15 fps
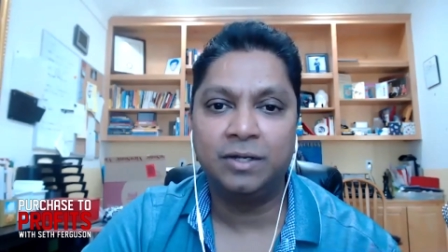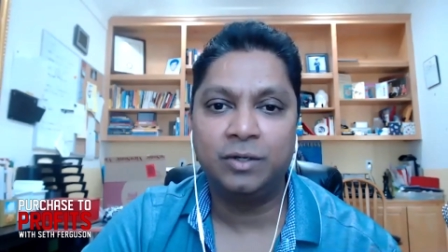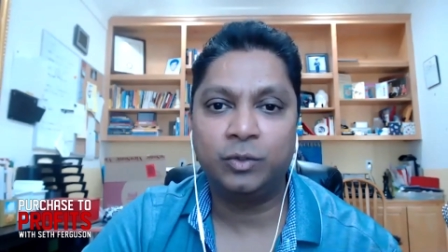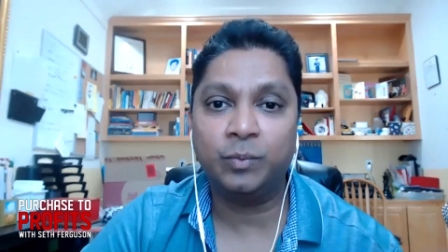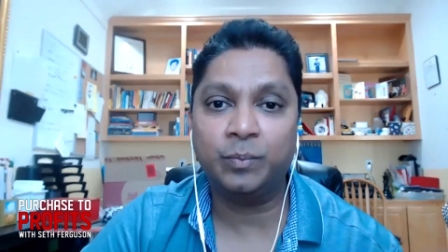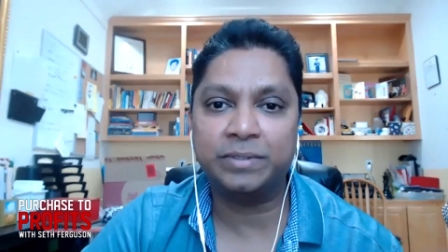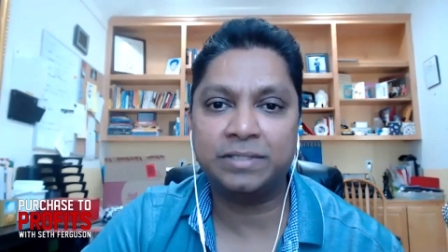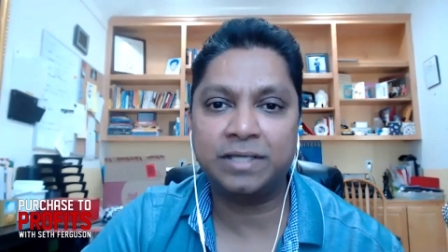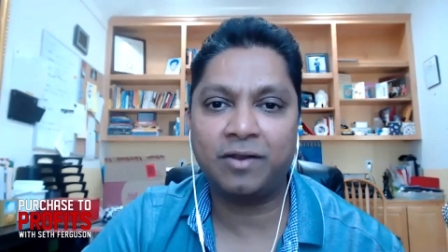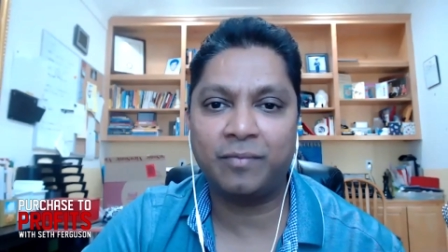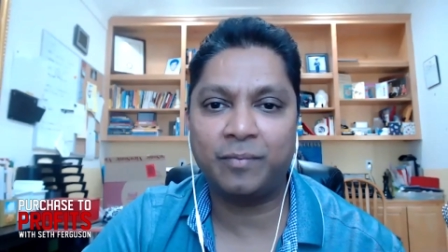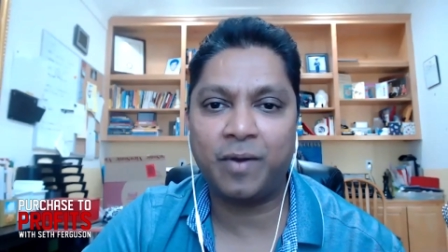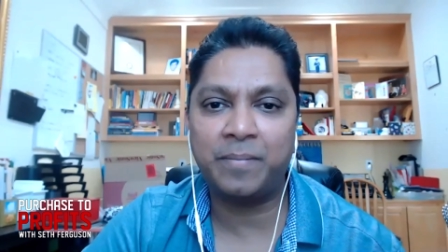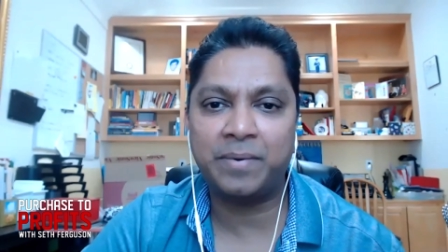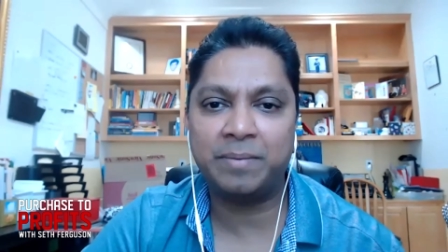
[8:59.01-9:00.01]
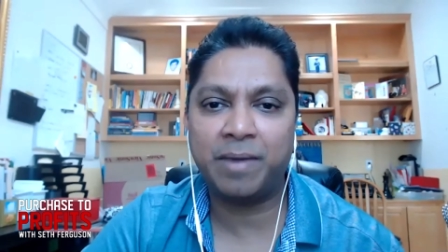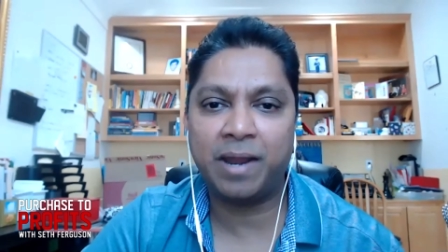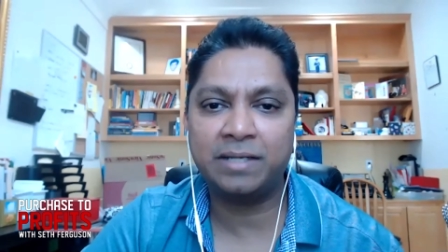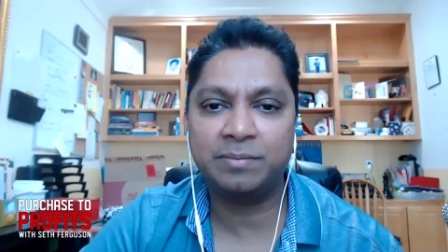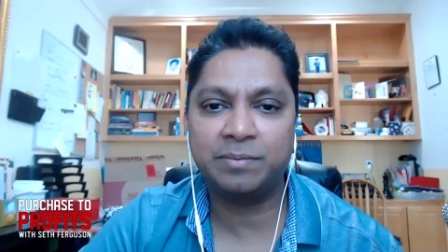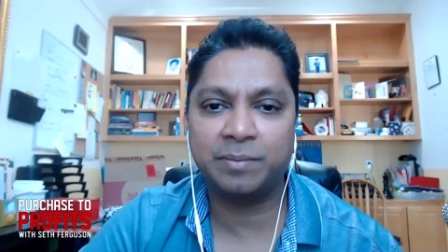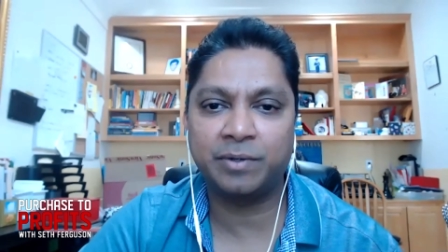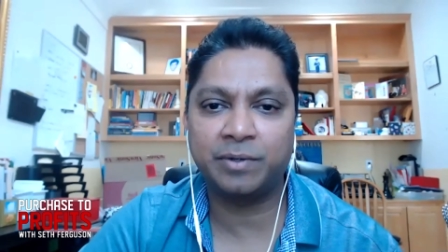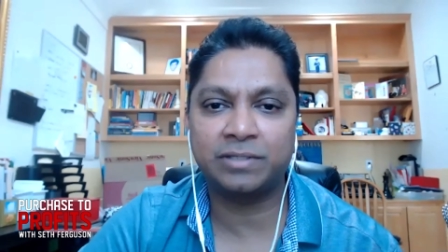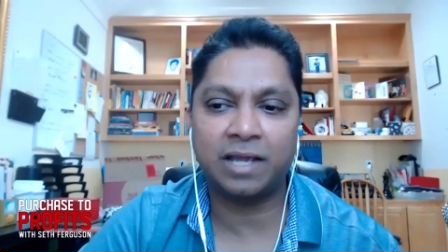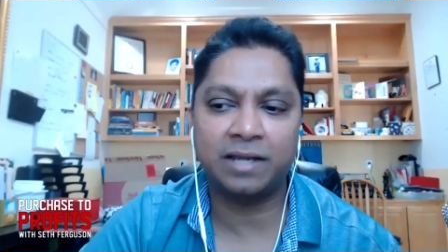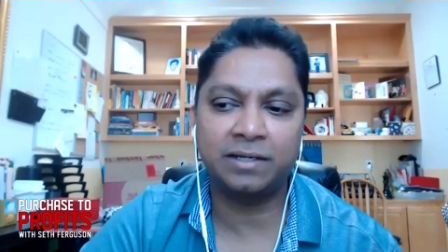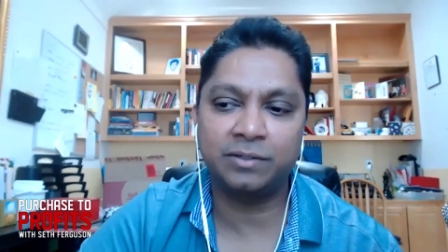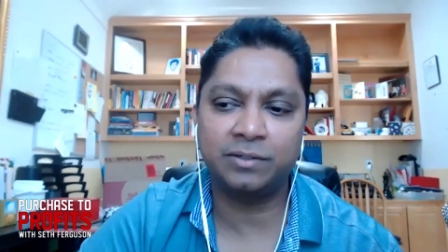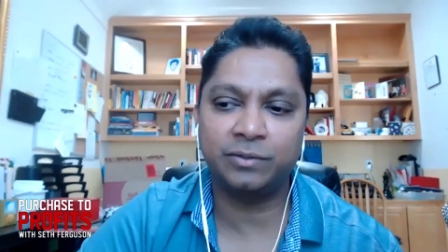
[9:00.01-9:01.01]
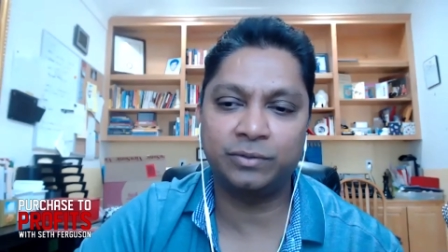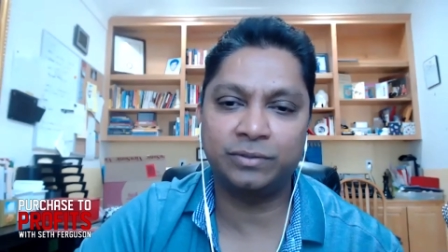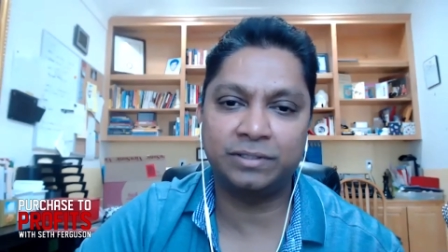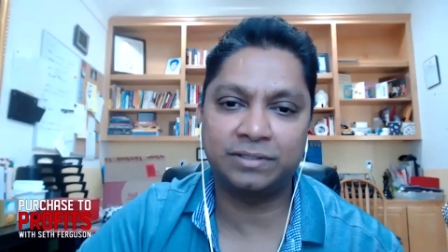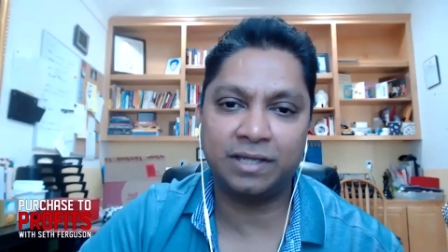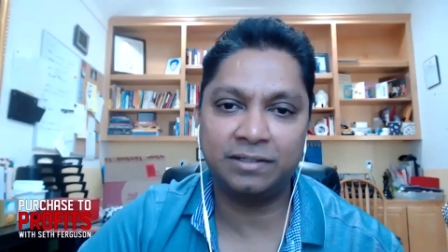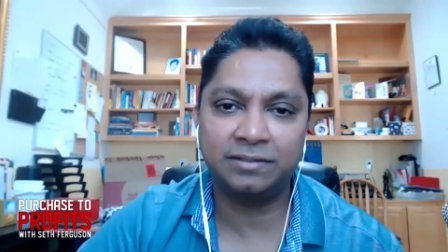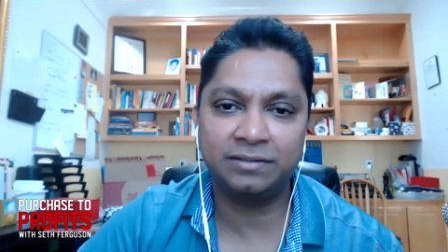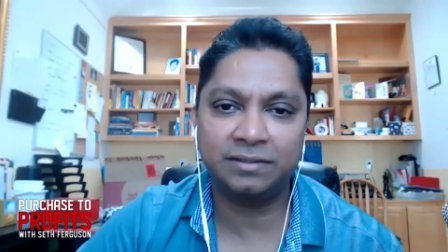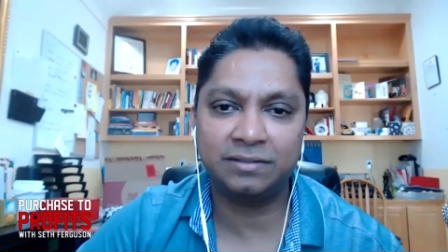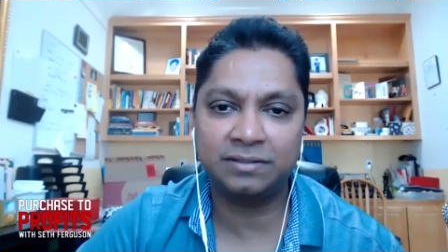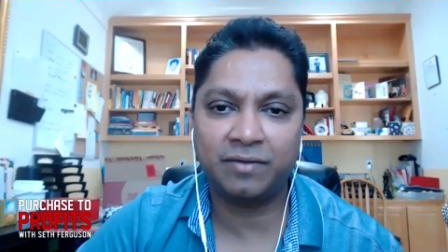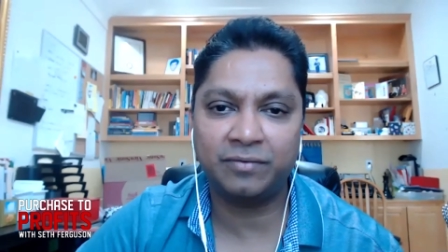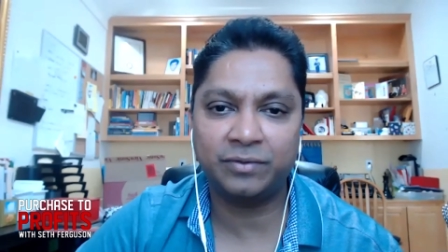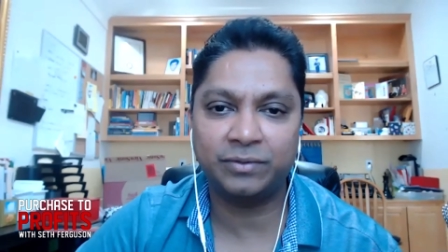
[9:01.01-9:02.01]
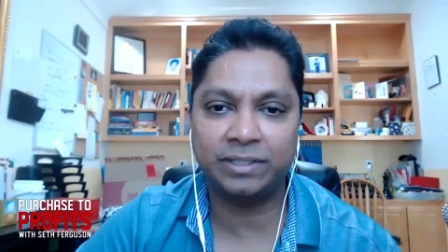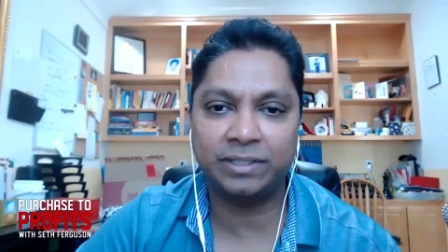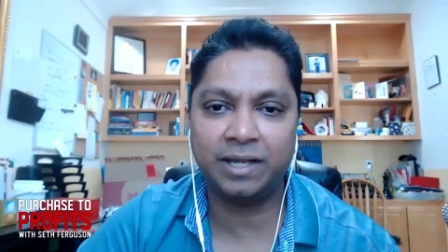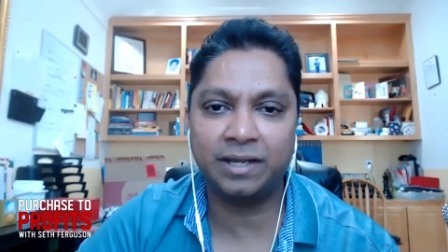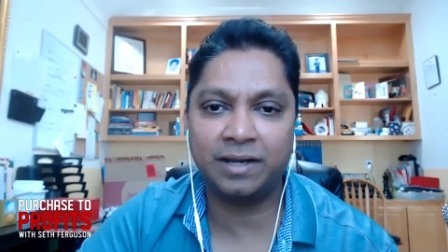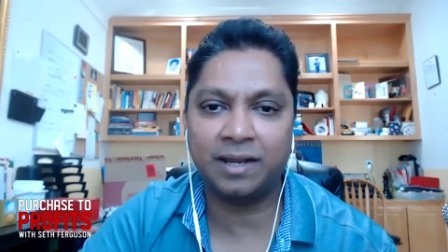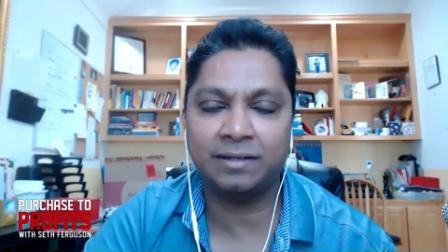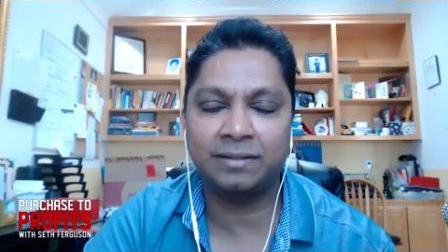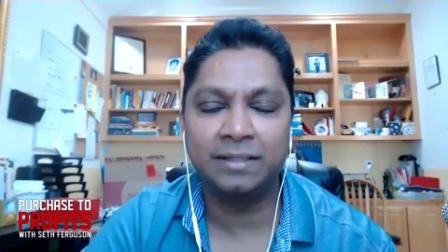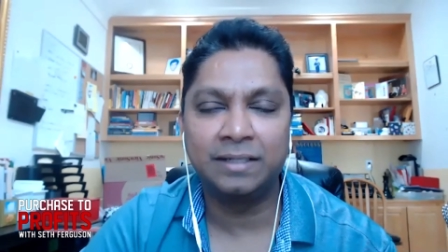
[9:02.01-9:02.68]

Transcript: two percent of property management because I need to do this additional stuff to retain." And